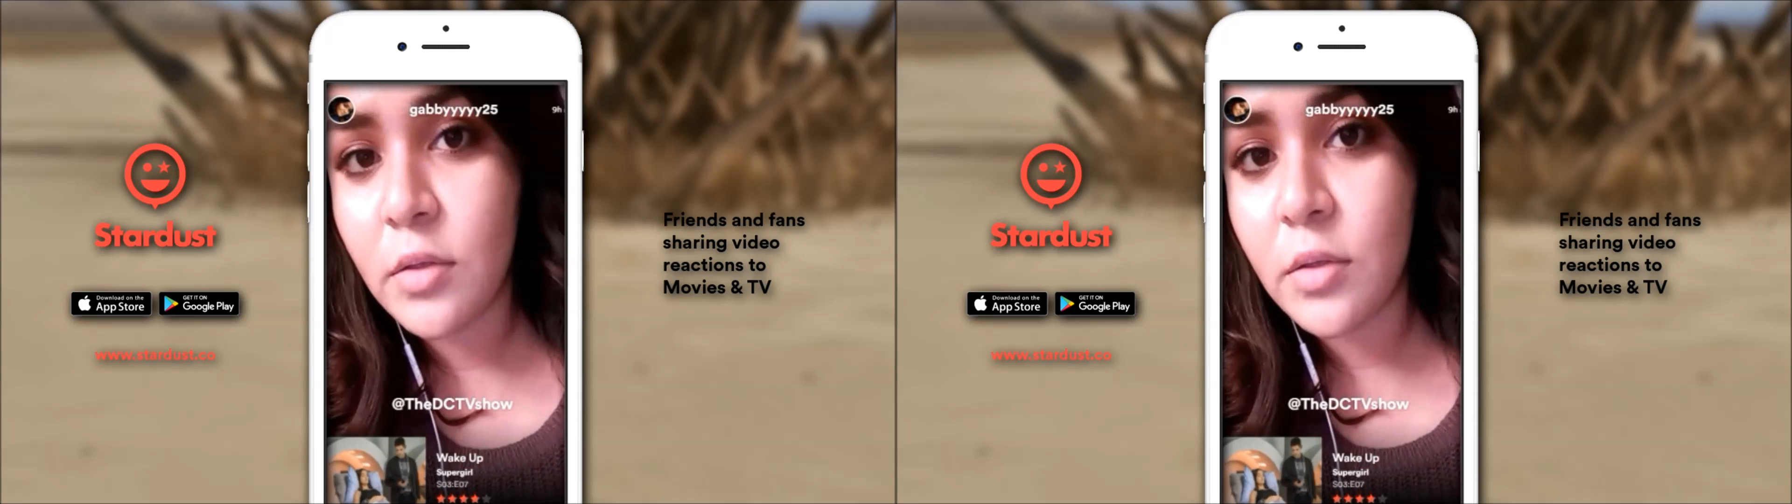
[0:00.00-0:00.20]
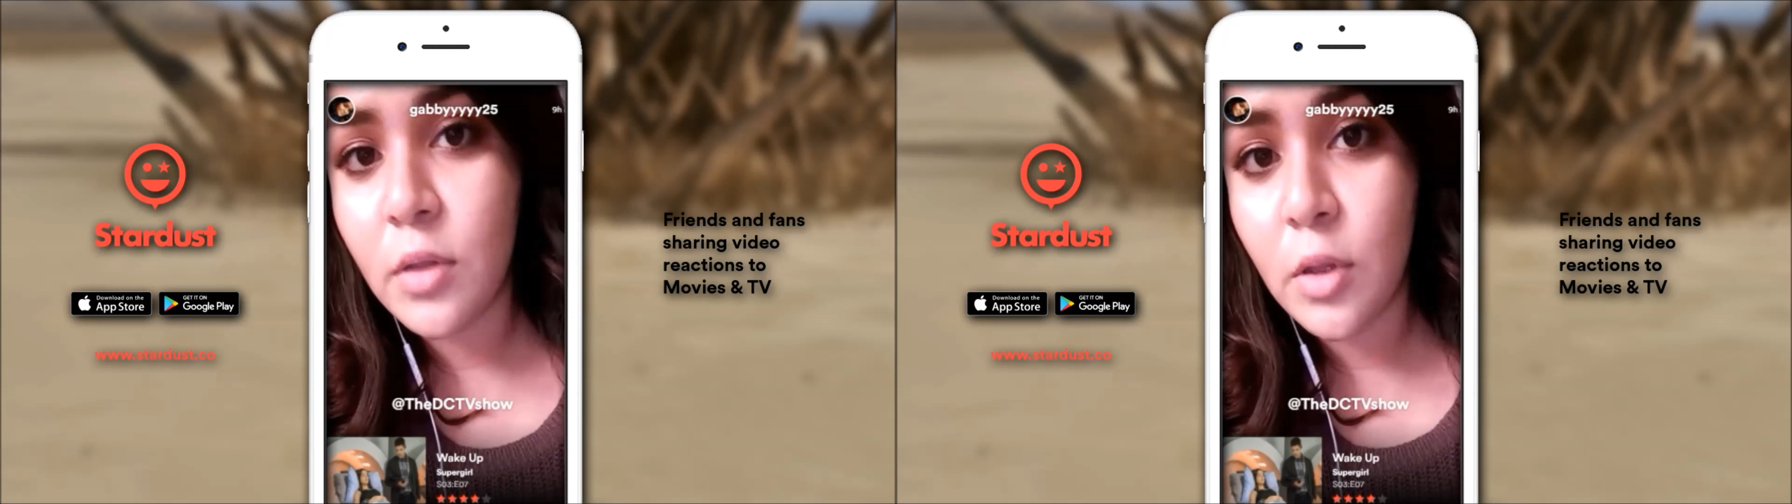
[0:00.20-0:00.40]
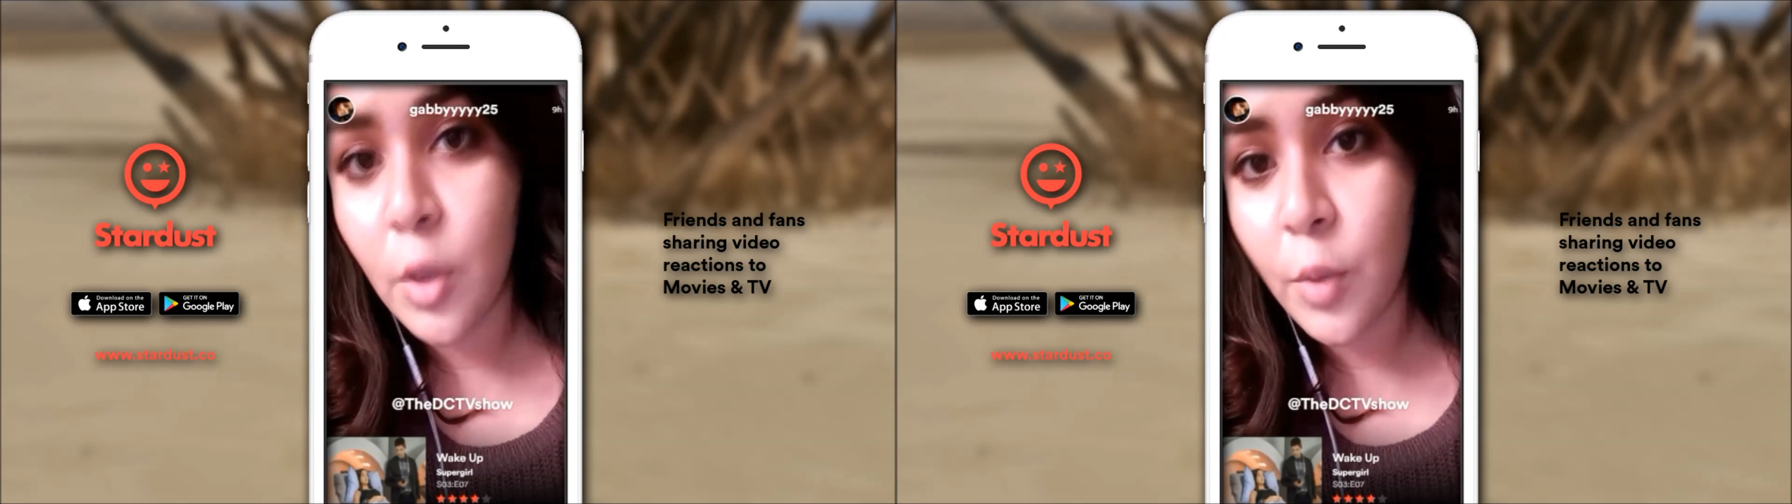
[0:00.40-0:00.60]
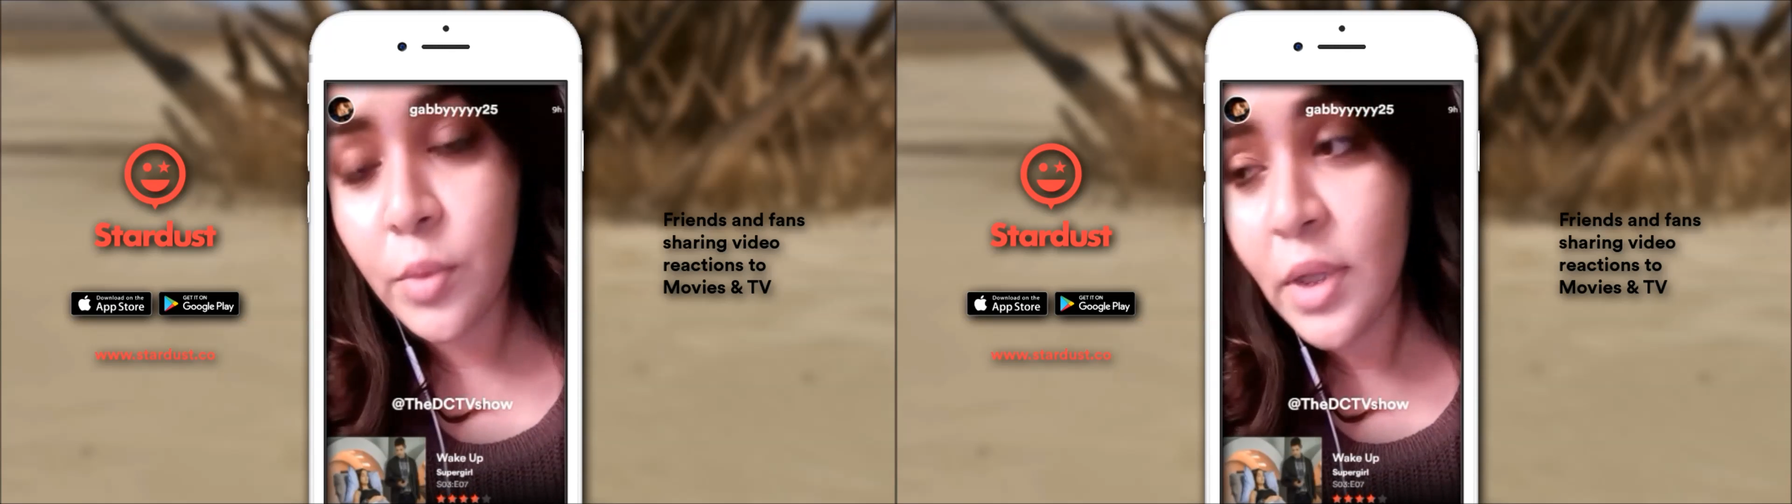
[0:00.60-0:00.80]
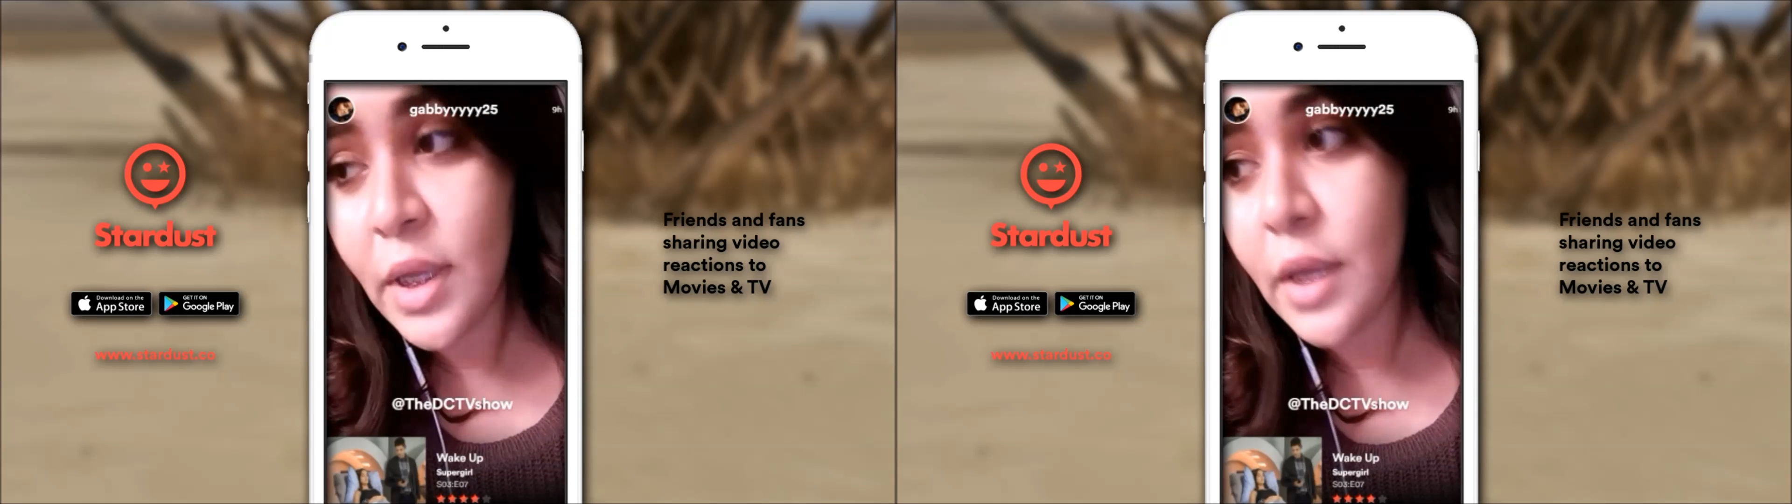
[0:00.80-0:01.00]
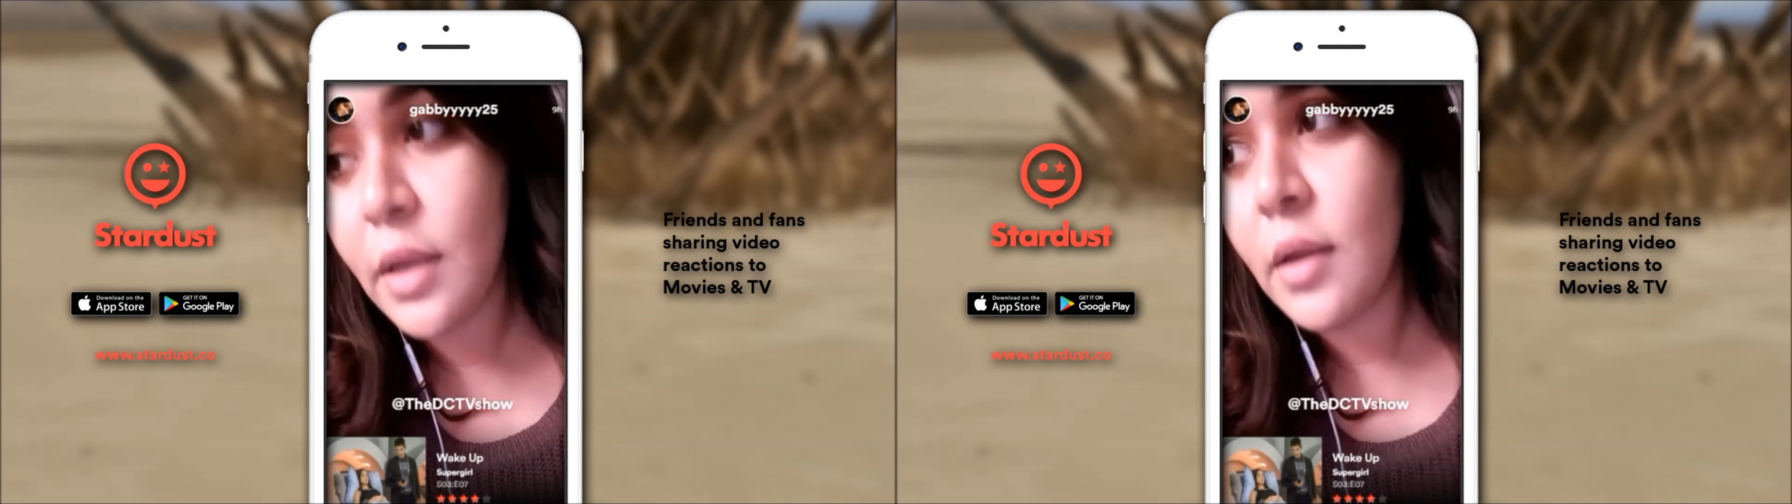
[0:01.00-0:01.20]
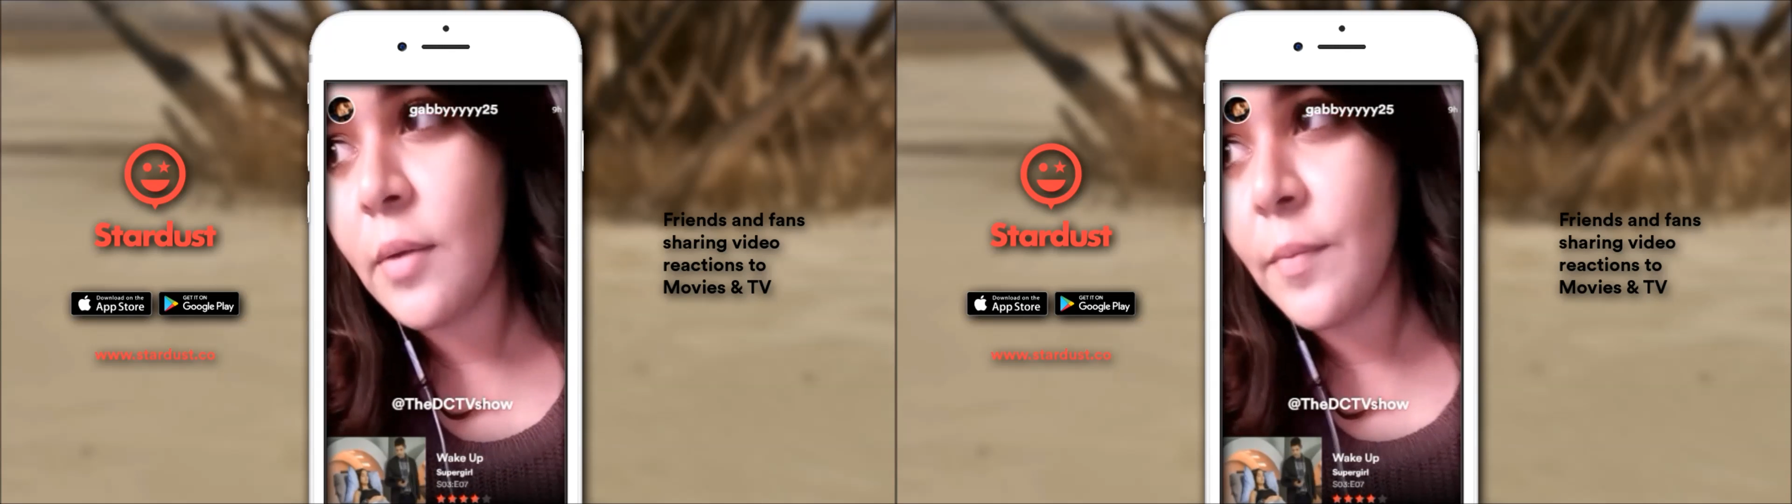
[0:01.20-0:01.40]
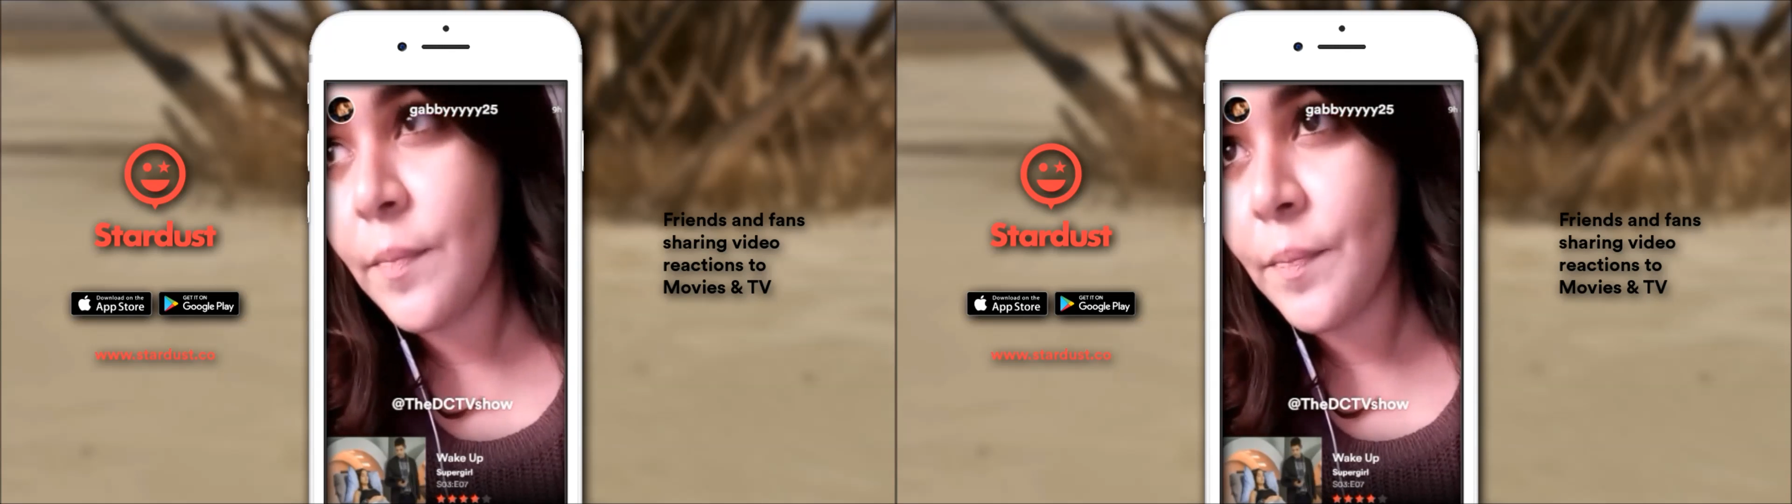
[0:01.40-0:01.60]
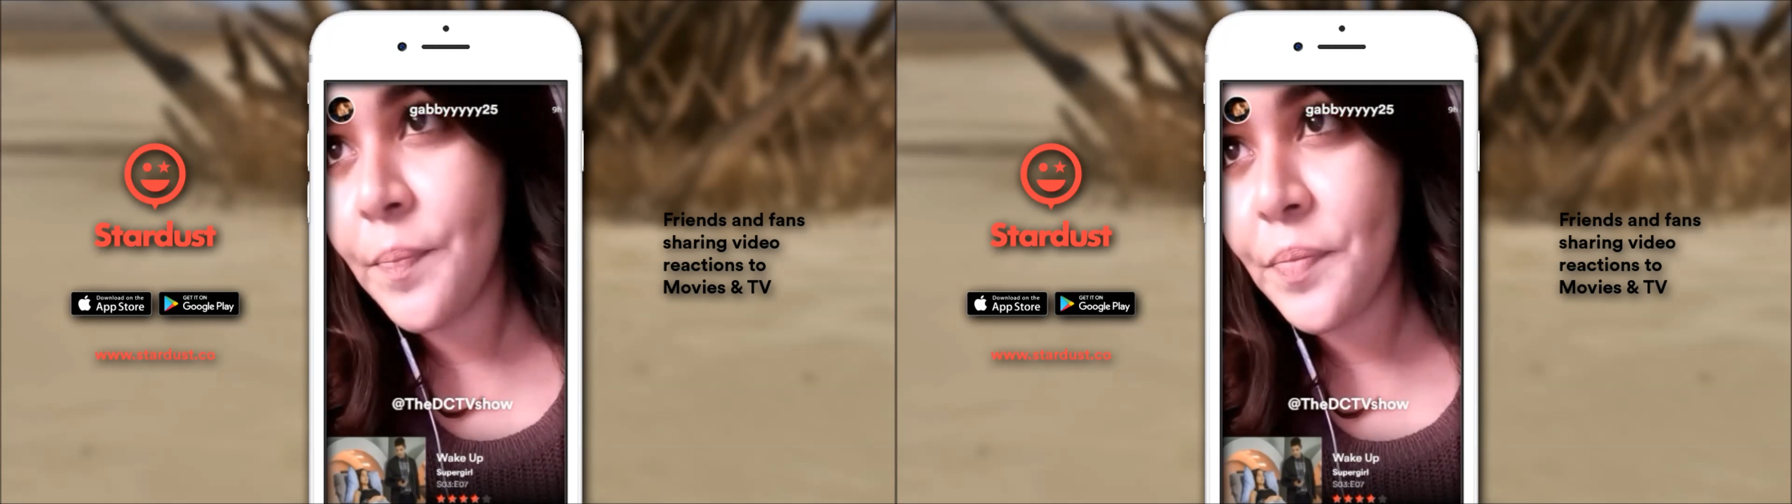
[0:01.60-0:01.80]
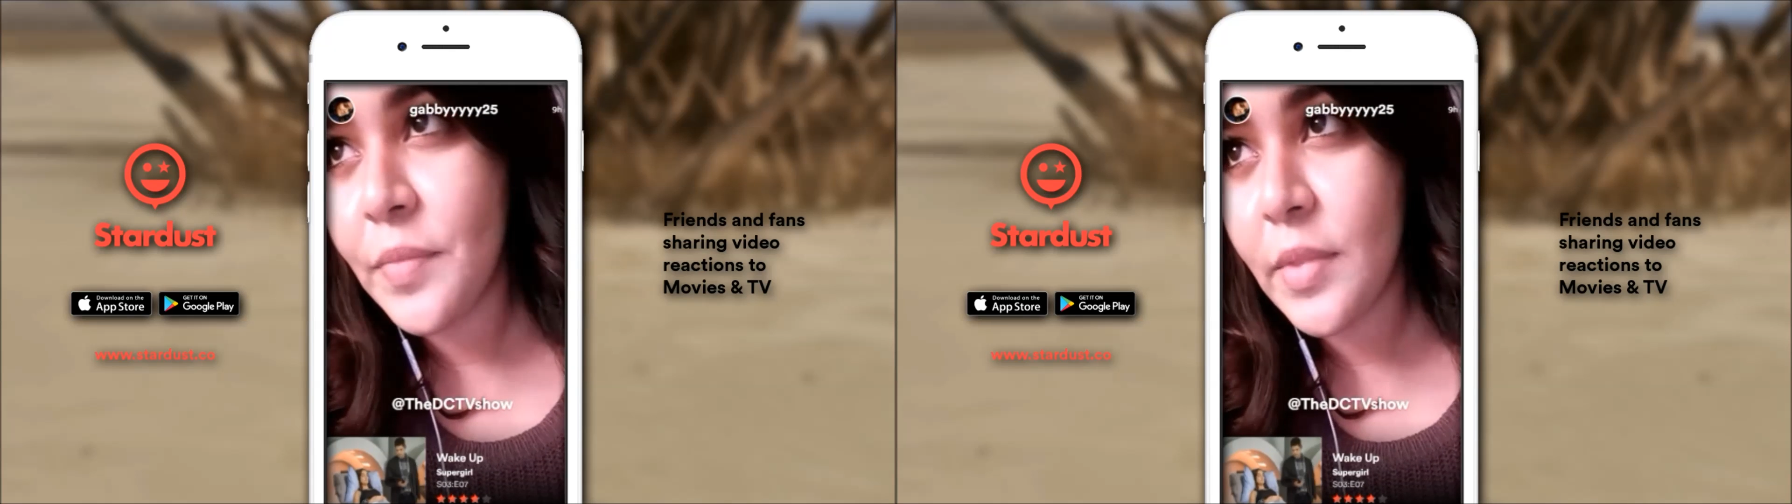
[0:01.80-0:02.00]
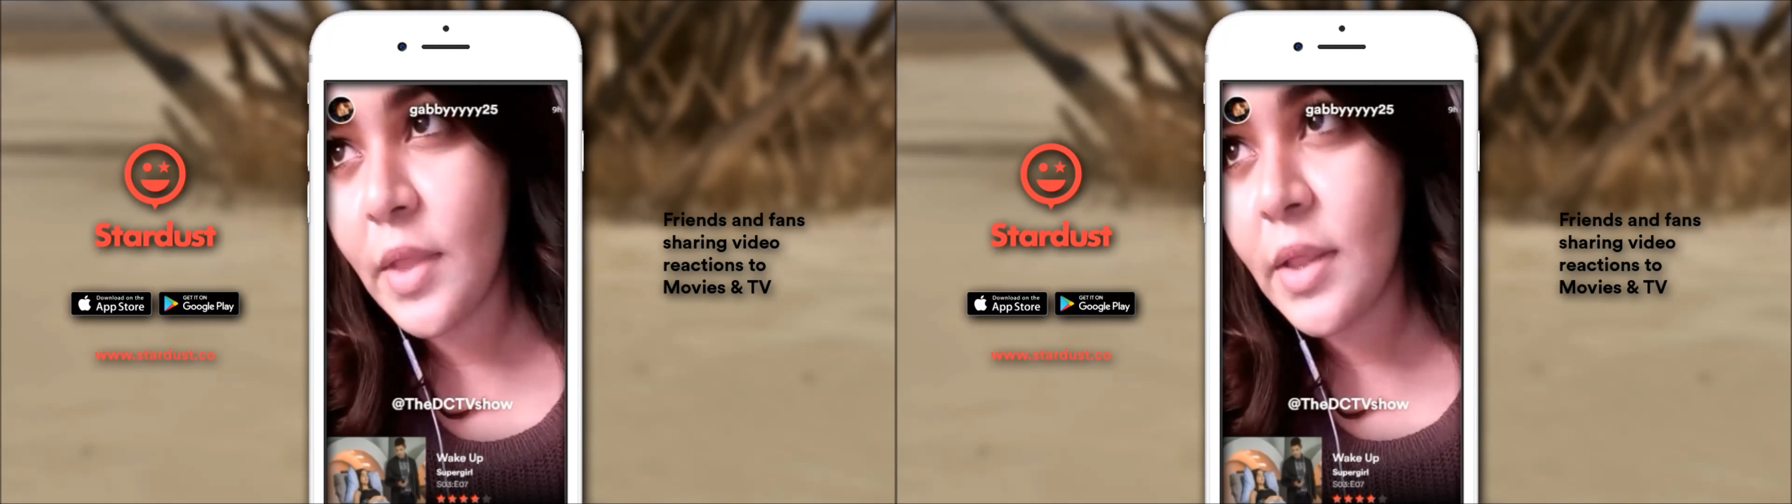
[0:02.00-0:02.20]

lonely in